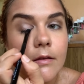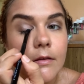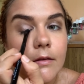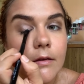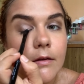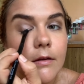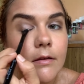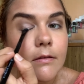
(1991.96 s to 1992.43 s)

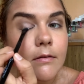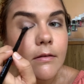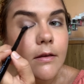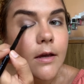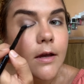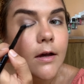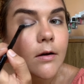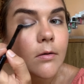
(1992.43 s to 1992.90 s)
you can
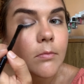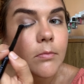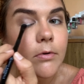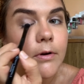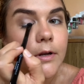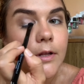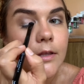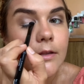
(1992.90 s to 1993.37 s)
see how
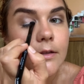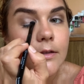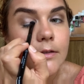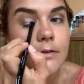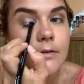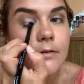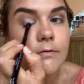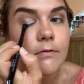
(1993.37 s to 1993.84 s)
pretty
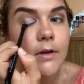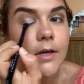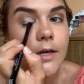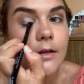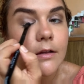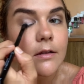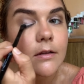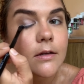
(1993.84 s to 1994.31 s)
this
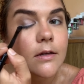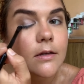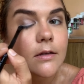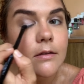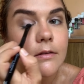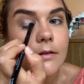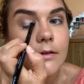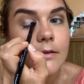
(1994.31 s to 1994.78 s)
veil
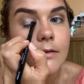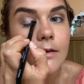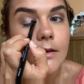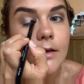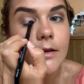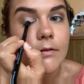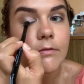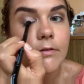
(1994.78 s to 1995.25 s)
is. It's
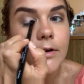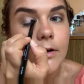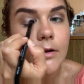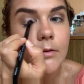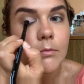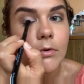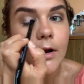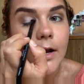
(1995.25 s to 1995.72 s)
like
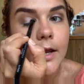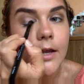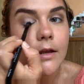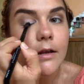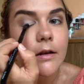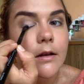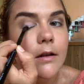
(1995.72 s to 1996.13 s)
very bright.